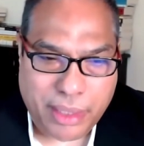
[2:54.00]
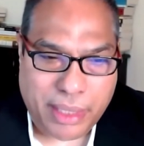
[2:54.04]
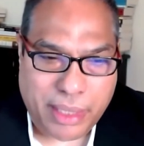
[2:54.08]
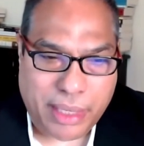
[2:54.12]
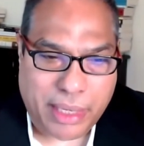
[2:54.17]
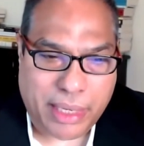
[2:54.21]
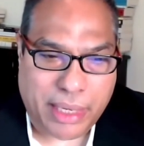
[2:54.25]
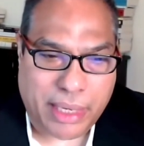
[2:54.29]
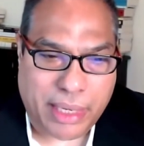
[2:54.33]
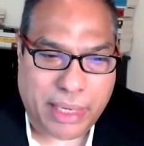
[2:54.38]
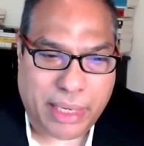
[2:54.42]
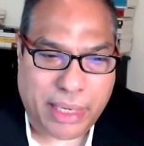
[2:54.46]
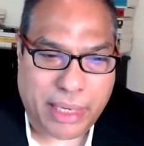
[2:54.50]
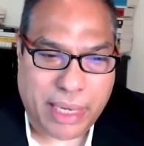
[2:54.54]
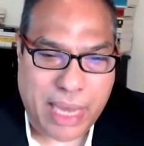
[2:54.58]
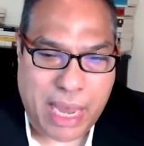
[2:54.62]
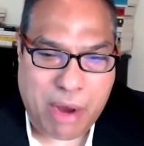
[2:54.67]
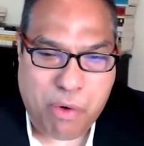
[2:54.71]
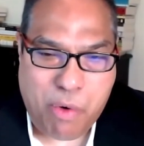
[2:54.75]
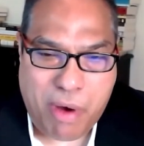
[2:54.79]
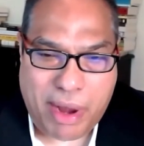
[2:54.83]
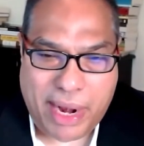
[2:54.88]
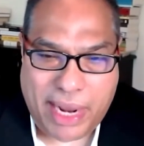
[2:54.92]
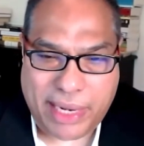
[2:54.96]
Uh,
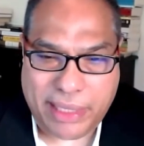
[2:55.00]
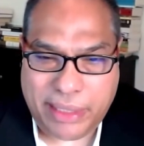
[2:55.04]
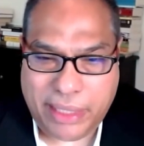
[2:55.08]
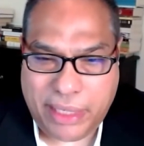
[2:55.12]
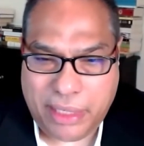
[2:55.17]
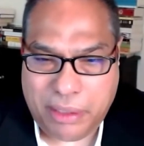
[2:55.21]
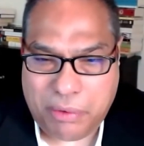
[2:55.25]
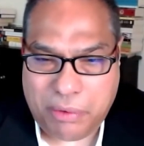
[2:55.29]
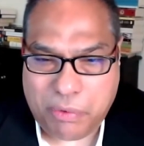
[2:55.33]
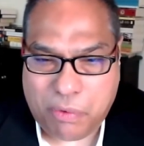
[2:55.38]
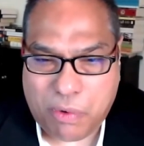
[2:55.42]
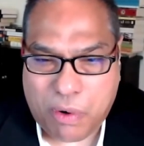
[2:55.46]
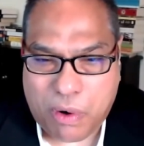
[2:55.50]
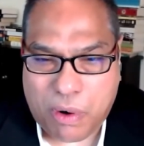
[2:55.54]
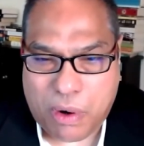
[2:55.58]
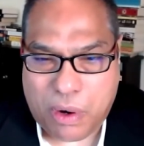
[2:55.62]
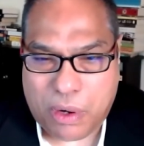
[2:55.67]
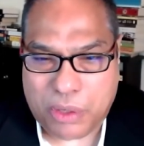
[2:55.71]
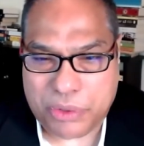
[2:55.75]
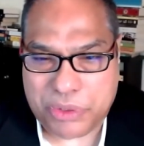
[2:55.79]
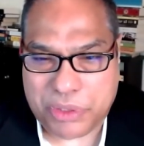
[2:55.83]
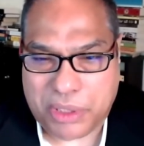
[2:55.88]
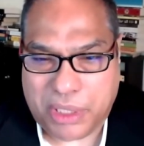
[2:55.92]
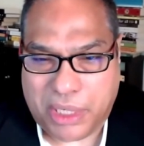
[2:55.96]
and what I did
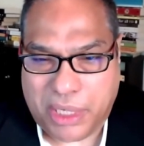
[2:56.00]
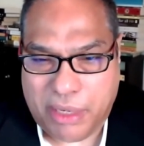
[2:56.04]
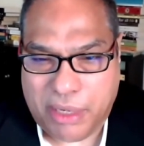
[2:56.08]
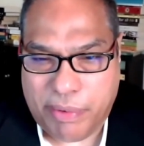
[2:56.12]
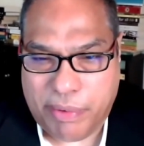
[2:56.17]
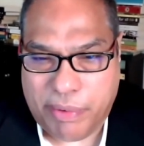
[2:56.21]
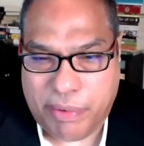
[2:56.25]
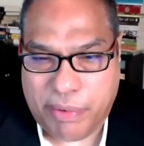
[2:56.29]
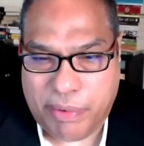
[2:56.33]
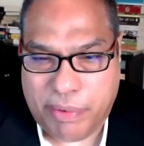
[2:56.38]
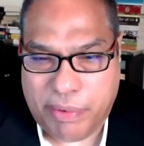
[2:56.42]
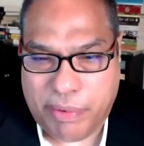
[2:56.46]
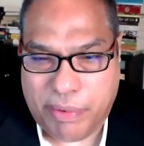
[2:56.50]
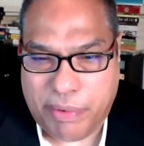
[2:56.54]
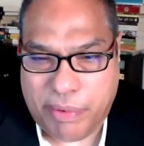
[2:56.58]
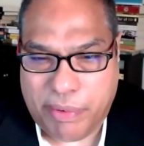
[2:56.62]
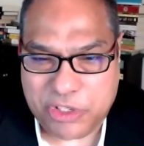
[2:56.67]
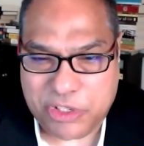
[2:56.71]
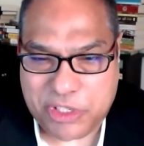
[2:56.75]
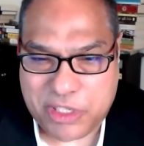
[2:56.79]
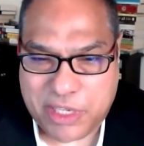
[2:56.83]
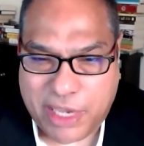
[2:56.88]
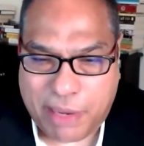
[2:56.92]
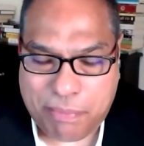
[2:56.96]
was giving a
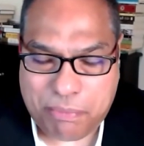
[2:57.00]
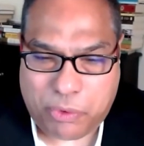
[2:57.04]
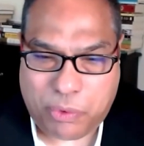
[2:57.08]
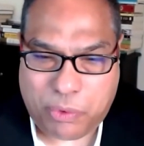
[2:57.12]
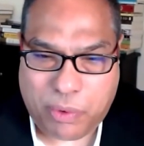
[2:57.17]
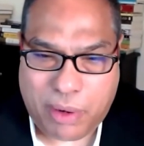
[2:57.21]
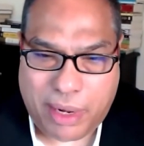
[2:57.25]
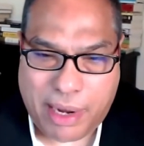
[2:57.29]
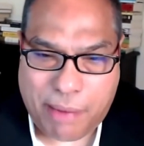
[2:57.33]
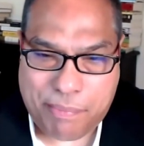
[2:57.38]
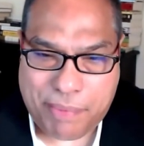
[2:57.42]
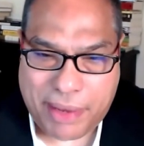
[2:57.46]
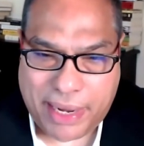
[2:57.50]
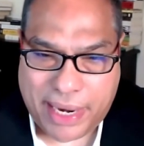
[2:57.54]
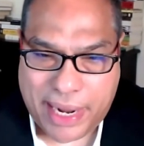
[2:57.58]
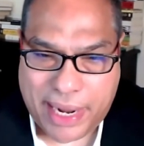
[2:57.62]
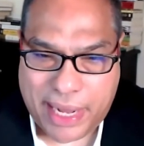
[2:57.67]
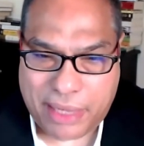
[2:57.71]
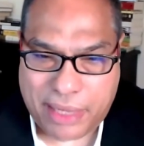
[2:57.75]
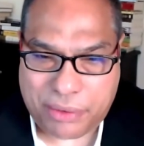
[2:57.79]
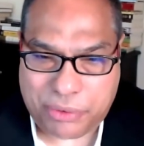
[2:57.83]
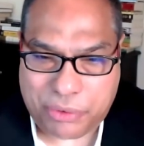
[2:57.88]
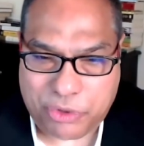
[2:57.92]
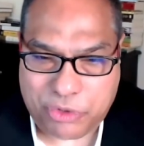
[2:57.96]
conceptual
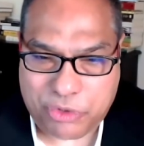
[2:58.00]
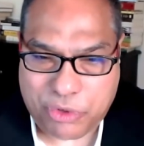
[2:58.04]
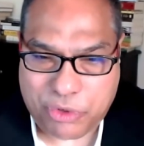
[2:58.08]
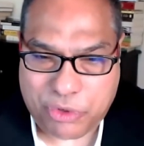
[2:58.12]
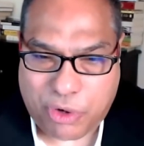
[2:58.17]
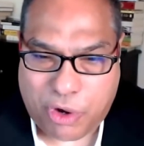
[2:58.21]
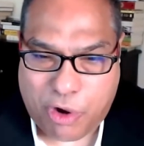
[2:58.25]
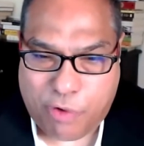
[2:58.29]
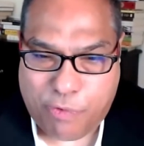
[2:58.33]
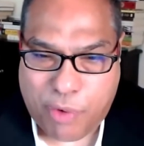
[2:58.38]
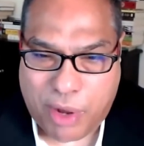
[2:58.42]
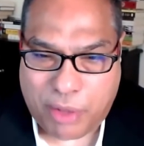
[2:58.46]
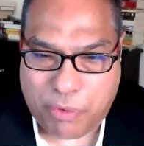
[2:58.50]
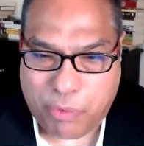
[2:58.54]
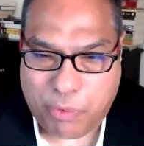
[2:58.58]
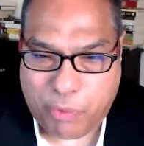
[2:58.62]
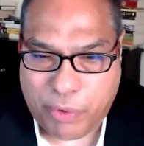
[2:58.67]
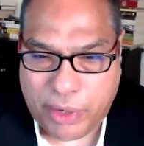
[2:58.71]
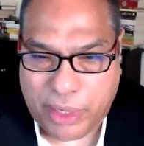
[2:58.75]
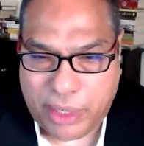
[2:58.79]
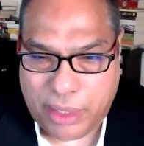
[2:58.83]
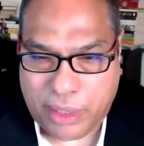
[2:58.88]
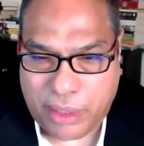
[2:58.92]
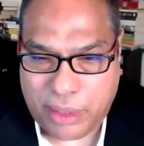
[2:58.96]
apparatus of what
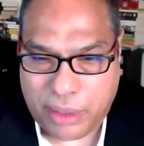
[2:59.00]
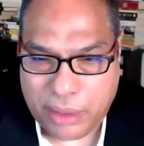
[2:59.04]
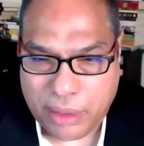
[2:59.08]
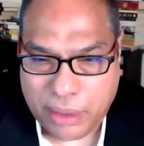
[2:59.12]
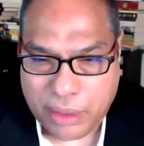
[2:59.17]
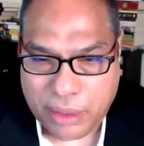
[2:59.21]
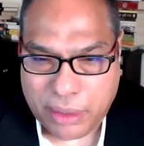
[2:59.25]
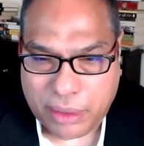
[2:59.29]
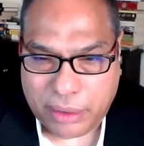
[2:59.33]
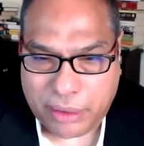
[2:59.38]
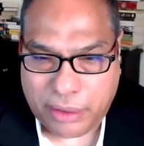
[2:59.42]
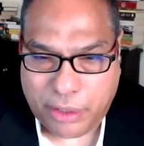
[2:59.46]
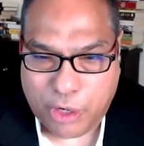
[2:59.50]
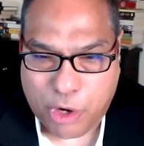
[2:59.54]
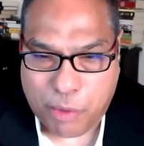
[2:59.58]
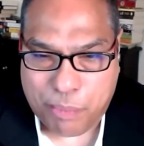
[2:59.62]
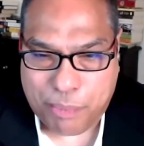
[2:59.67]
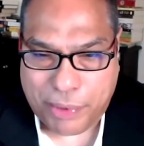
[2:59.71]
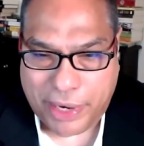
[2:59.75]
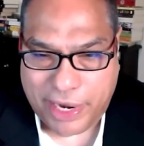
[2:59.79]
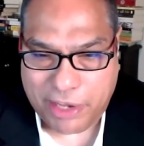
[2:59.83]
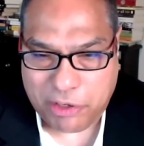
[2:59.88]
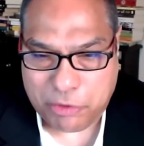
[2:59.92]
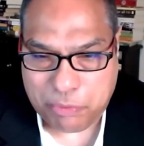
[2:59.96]
we the
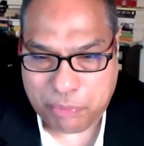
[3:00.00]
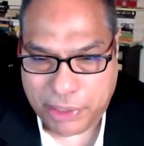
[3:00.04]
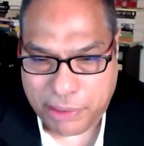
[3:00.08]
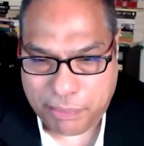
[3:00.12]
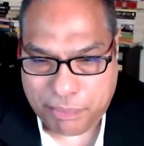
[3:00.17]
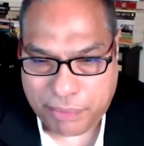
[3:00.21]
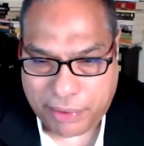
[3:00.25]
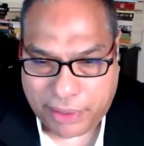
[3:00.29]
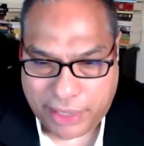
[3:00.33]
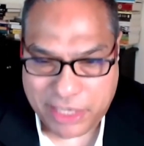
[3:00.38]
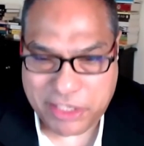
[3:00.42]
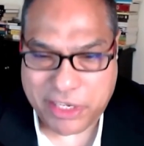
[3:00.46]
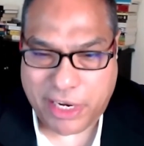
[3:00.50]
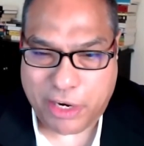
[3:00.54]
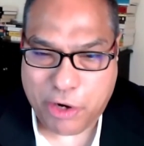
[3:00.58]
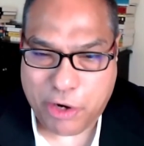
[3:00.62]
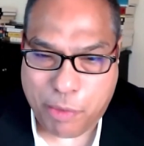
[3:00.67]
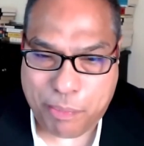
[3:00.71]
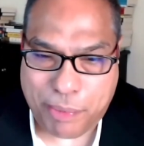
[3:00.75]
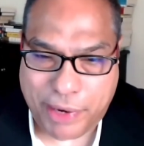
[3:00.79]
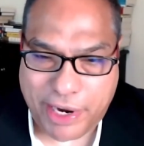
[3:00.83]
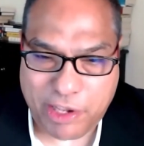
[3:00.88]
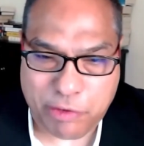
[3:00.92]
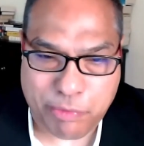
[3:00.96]
oppressed people, racially
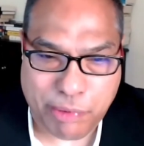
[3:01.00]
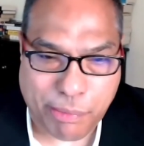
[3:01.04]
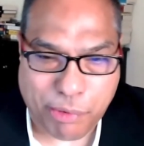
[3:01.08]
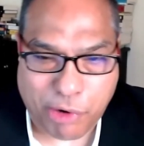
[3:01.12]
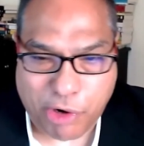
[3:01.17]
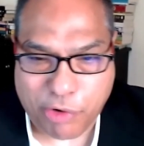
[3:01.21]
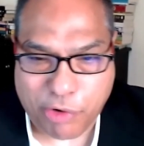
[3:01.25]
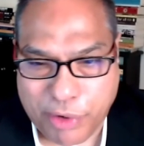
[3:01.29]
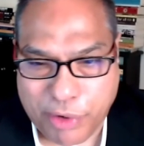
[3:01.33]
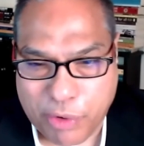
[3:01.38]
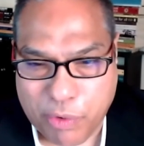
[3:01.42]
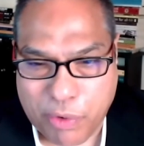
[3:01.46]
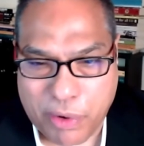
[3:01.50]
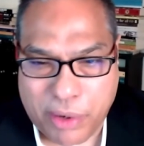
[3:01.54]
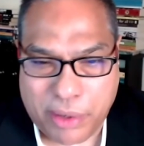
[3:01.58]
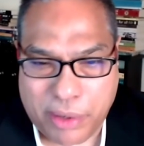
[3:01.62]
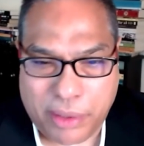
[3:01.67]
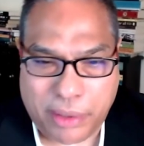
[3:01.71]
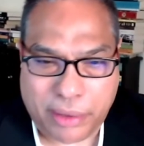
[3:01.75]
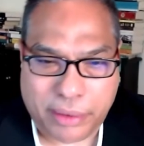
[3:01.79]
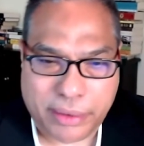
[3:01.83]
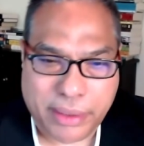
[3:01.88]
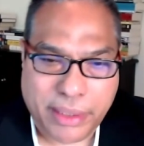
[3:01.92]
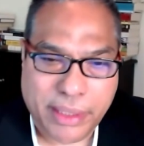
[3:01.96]
oppressed people
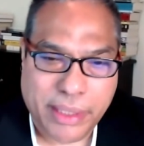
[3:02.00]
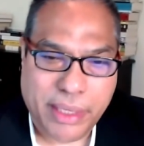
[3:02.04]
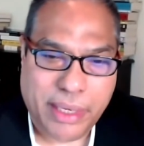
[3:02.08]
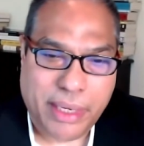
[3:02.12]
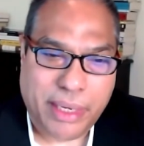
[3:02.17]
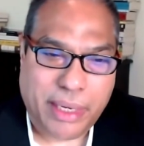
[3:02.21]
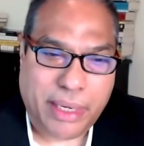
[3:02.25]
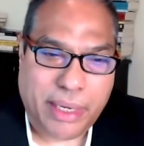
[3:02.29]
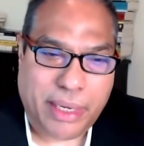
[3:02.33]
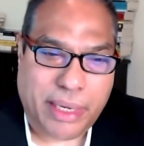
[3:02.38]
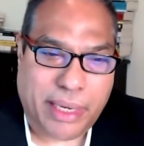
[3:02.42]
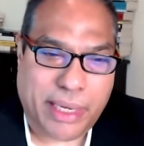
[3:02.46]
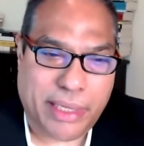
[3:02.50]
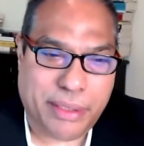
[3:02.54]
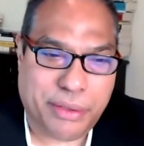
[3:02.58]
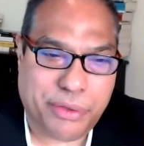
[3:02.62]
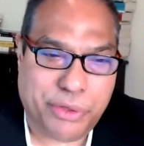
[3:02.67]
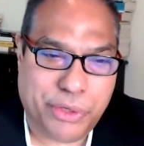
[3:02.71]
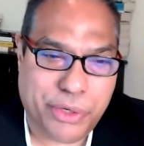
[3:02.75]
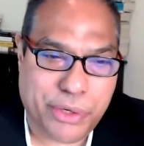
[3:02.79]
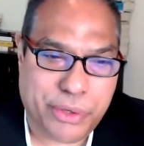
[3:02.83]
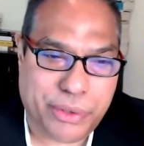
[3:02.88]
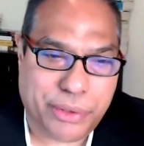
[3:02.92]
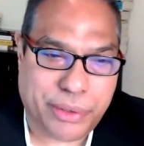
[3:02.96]
world
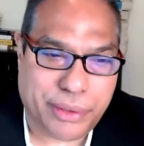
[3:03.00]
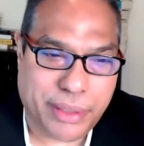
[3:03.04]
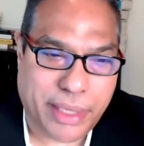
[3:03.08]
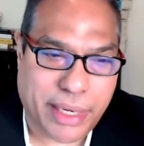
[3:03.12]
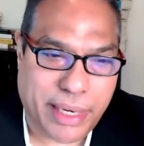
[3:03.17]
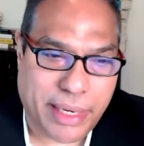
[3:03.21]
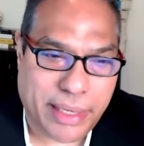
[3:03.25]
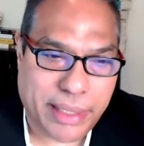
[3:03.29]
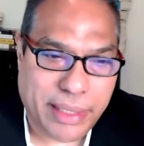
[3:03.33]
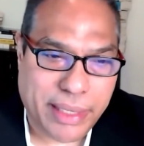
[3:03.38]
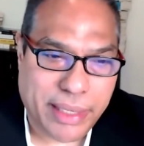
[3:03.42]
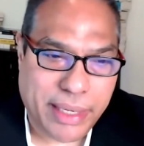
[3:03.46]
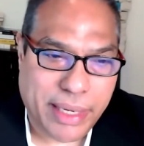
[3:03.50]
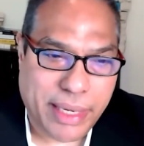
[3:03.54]
endured. Yeah.